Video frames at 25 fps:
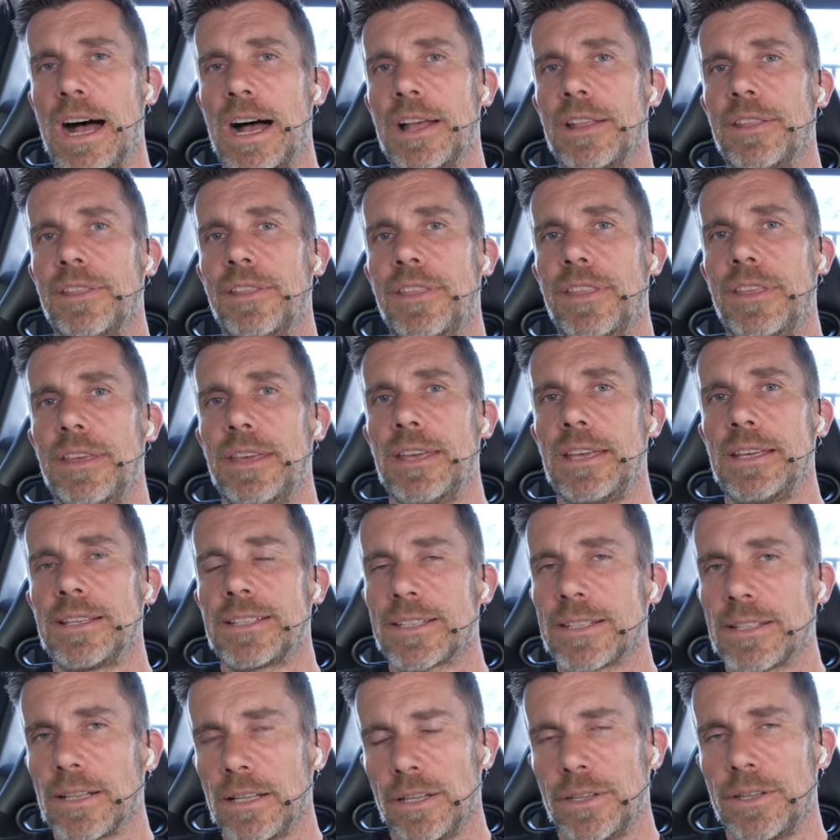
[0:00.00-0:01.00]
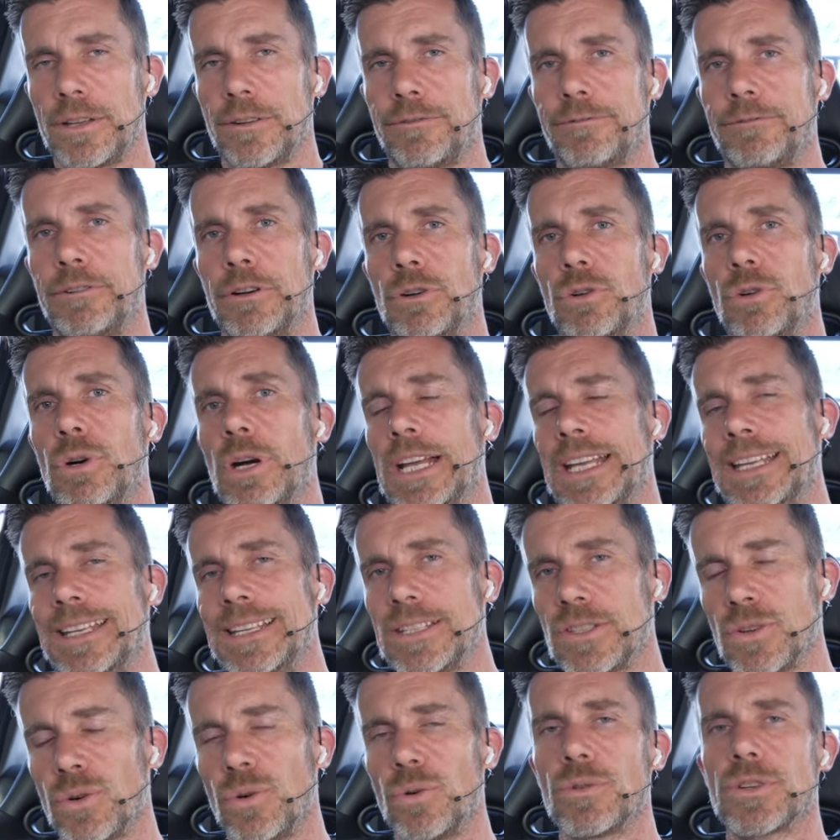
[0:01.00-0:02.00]
the cylinder fill
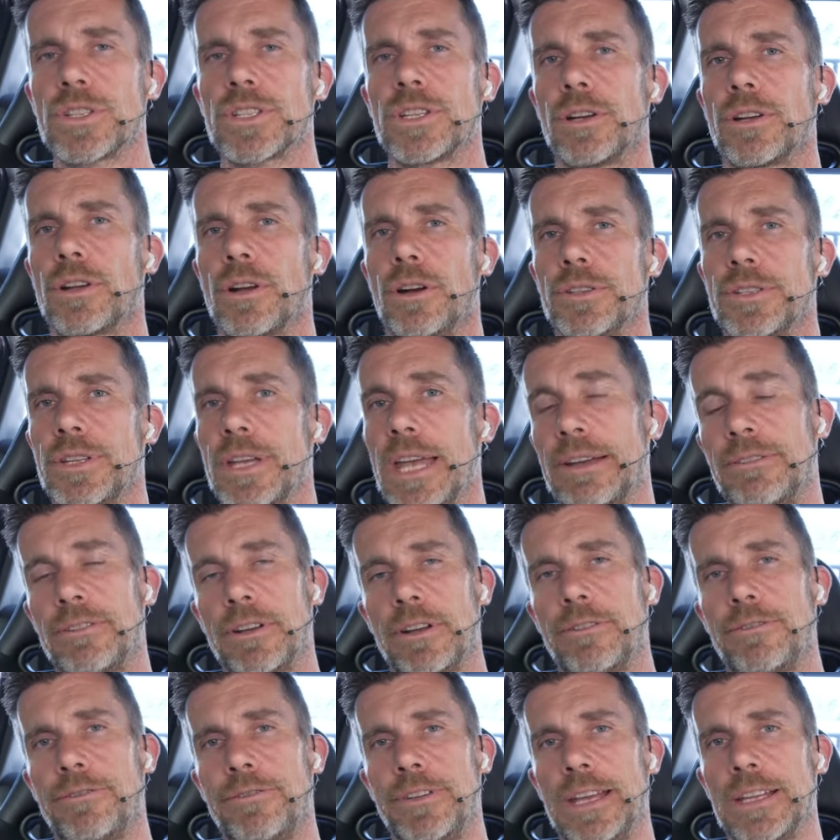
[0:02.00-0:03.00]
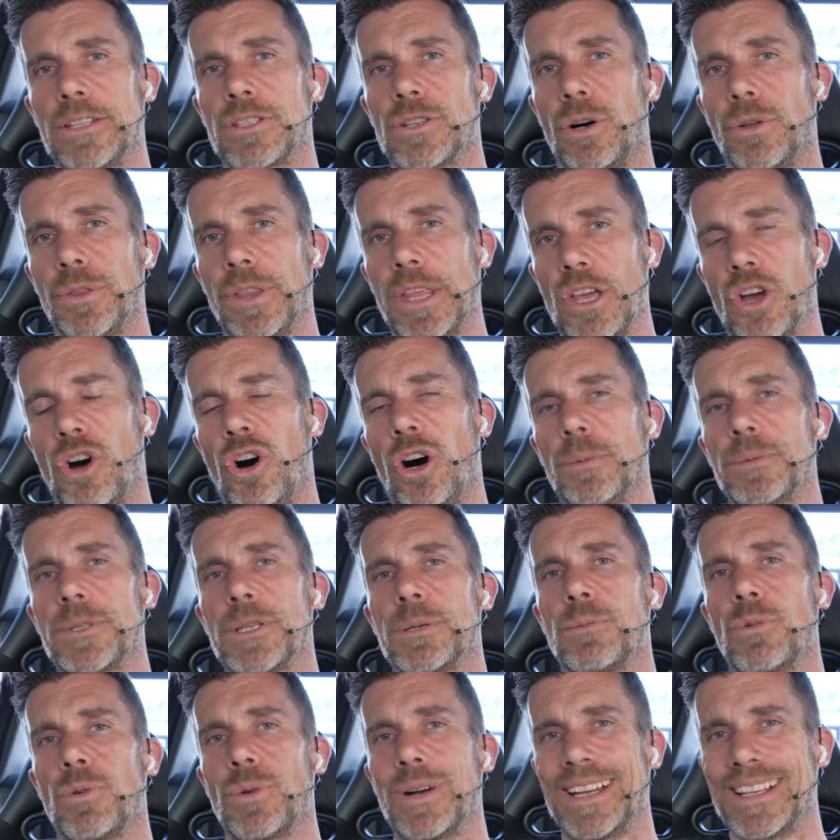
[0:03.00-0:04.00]
is also going to have an effect on the
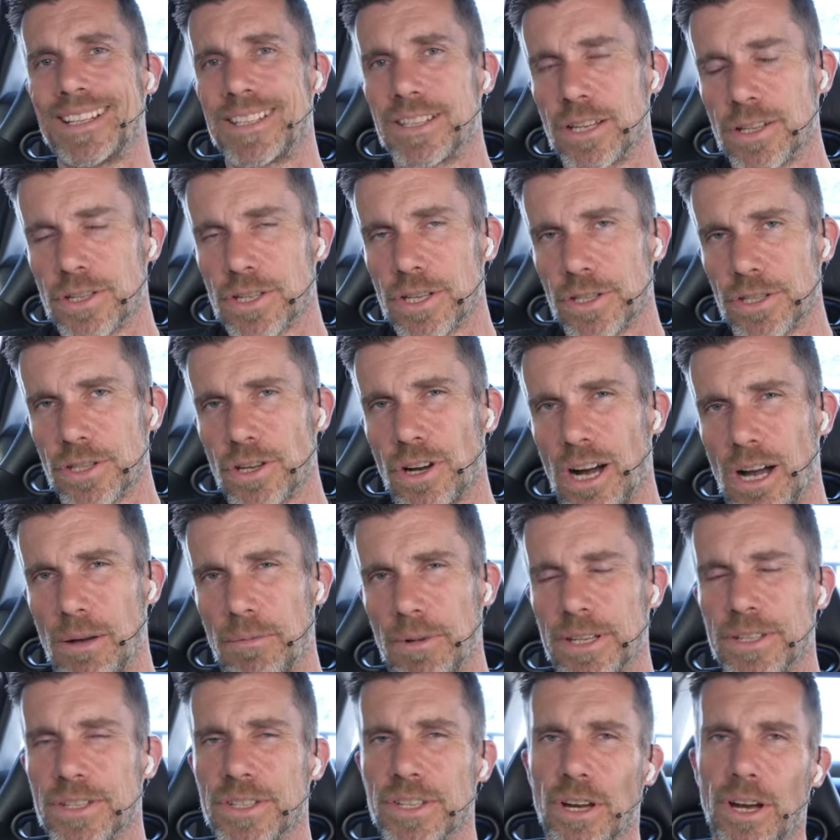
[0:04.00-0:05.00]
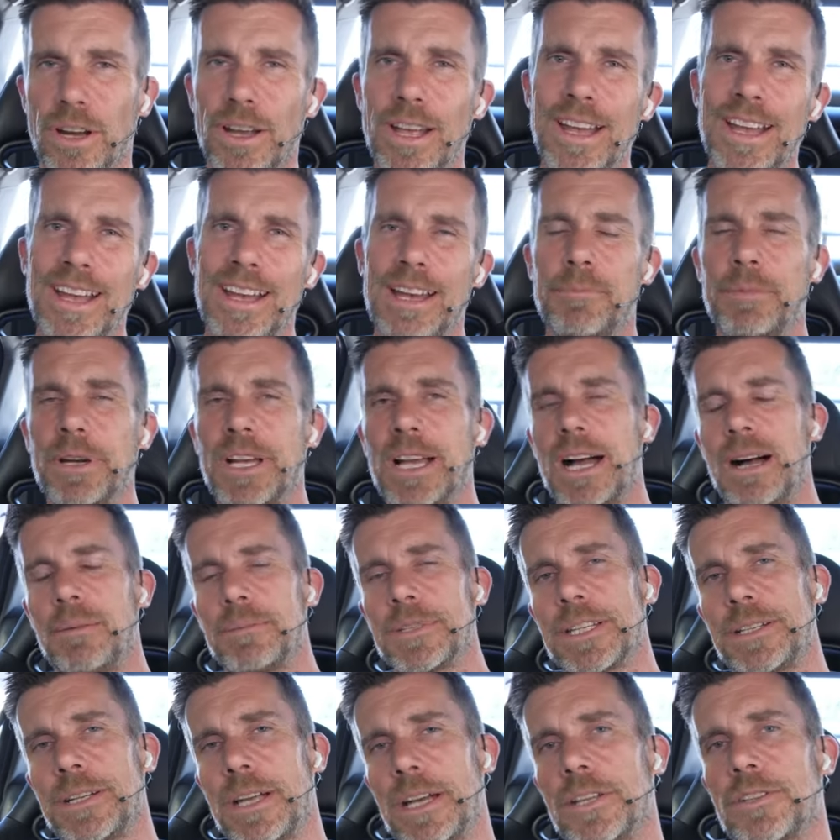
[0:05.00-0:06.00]
optimal ignition timing. So it
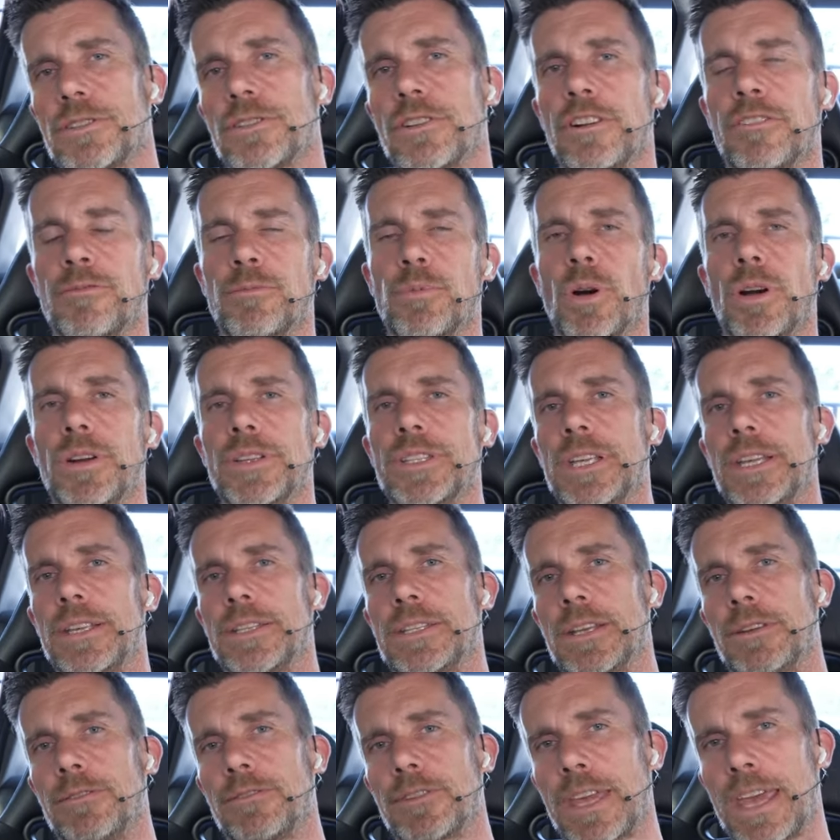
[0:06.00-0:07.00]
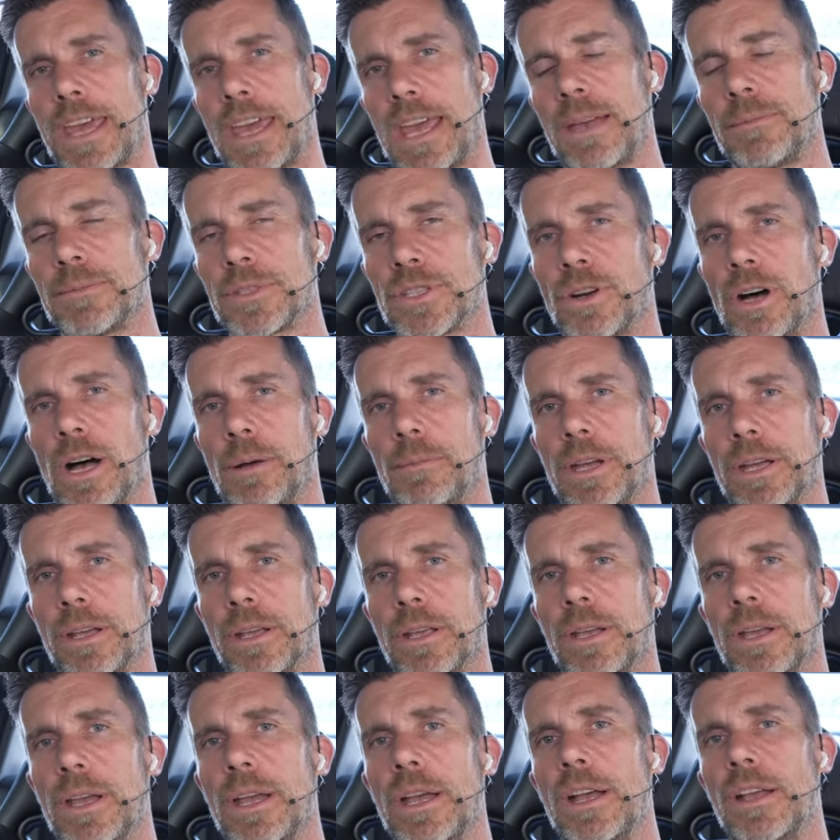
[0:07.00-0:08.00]
becomes an iterative process of cam
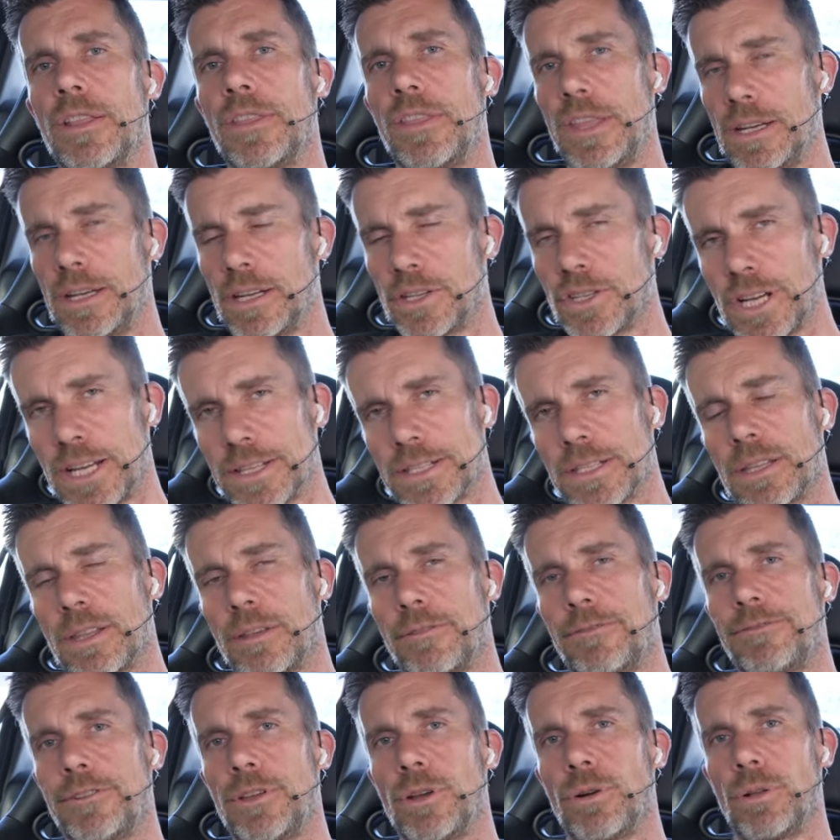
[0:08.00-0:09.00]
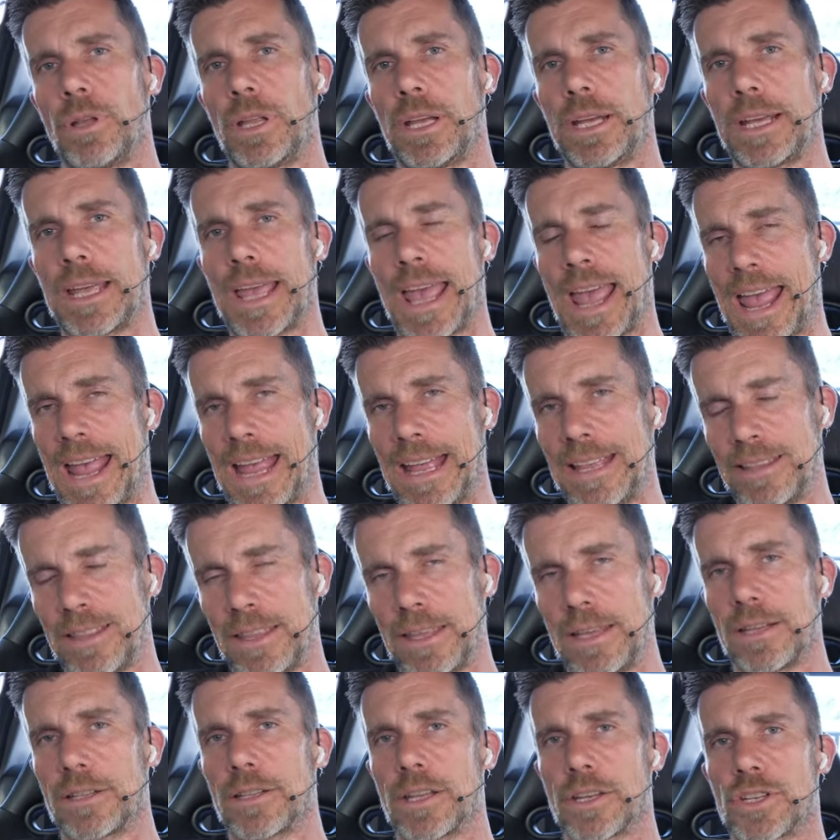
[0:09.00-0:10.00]
timing, then adjusting the fueling and
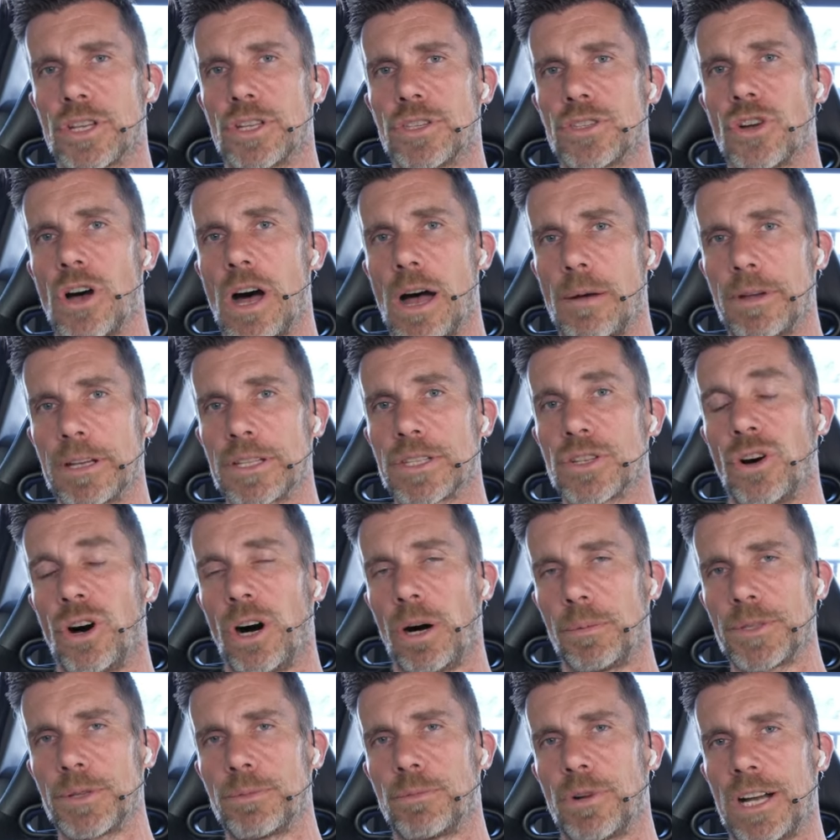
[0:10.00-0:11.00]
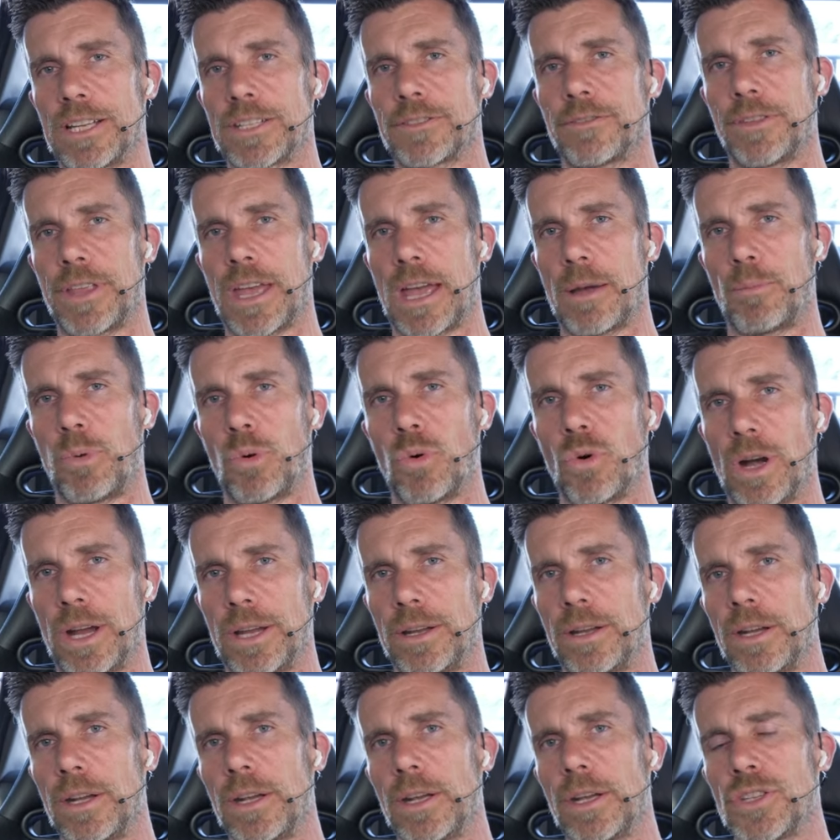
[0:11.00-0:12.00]
the ignition timing to optimize for that point.